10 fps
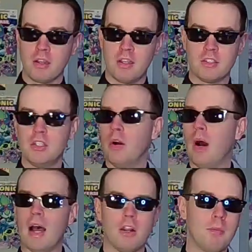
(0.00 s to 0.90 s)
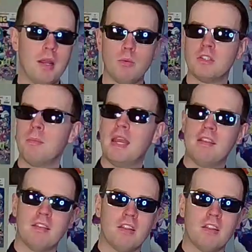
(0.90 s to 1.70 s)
Because, you know, Iron Man was amazing,